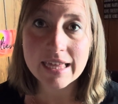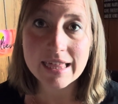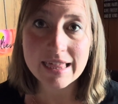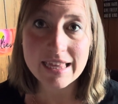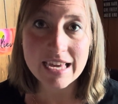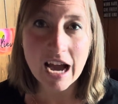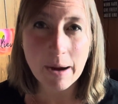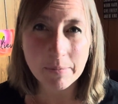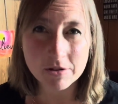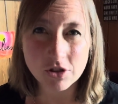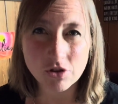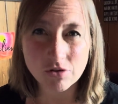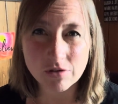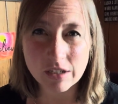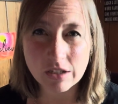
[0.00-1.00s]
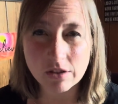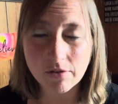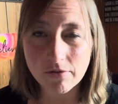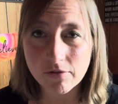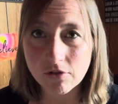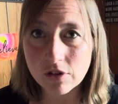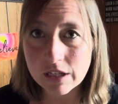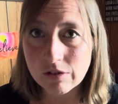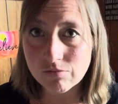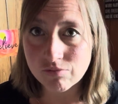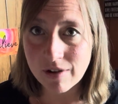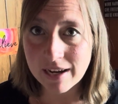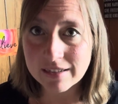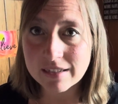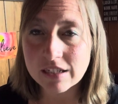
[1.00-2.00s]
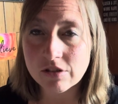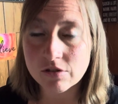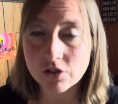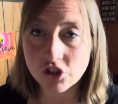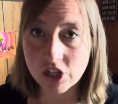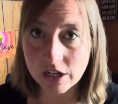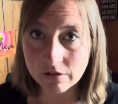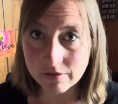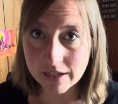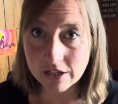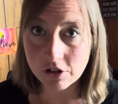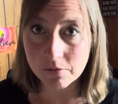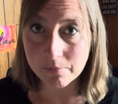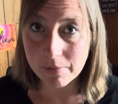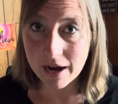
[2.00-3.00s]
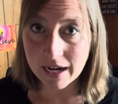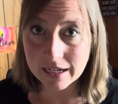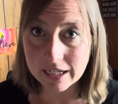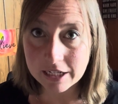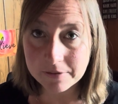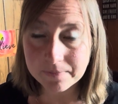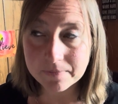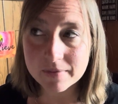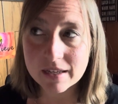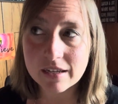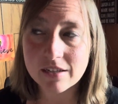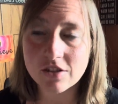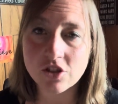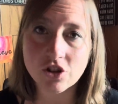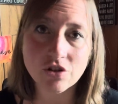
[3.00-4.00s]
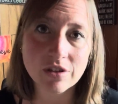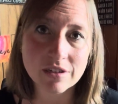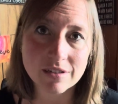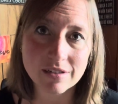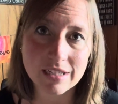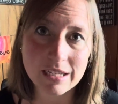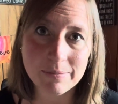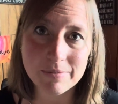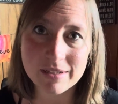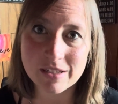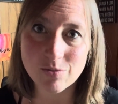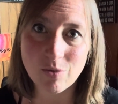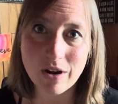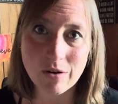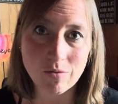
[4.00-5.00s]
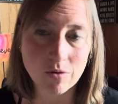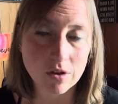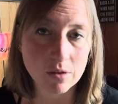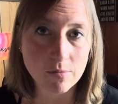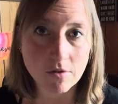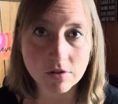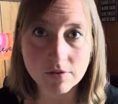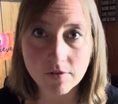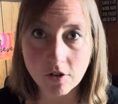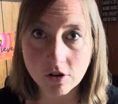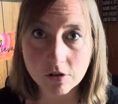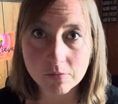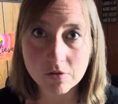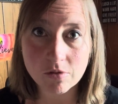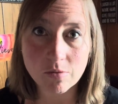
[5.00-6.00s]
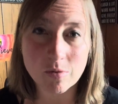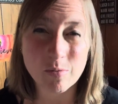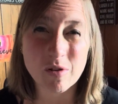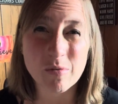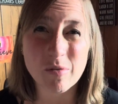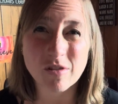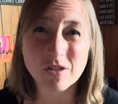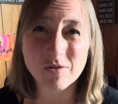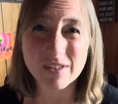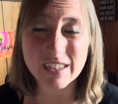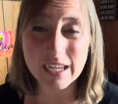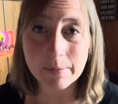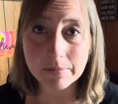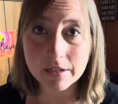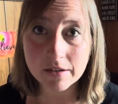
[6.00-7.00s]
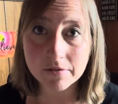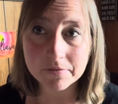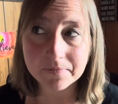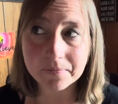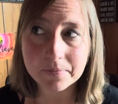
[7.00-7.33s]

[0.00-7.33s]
the opportunity to fully rest and regenerate your body, because during sleep is when we're the most vulnerable and we're the most receptive.